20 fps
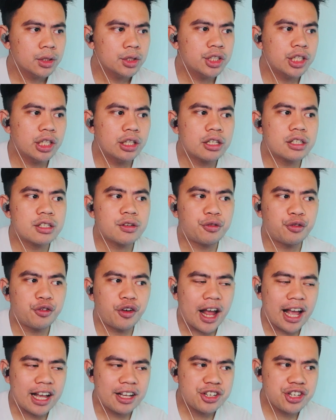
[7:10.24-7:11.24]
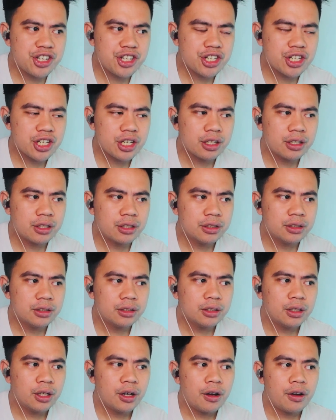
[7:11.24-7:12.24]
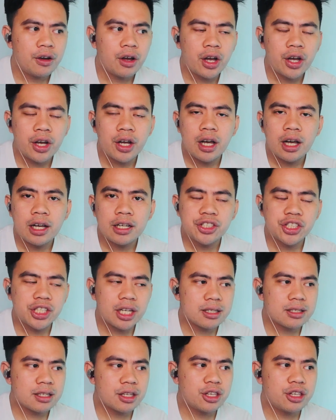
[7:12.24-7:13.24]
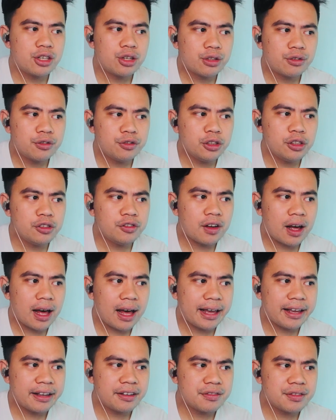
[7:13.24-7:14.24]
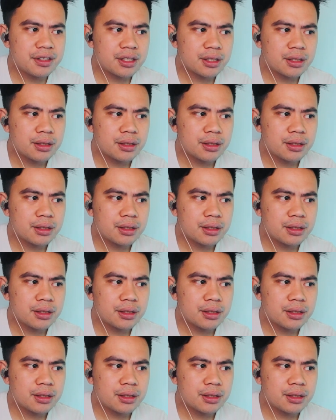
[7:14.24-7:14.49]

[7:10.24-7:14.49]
She looks fresh. She has a youthful vibe.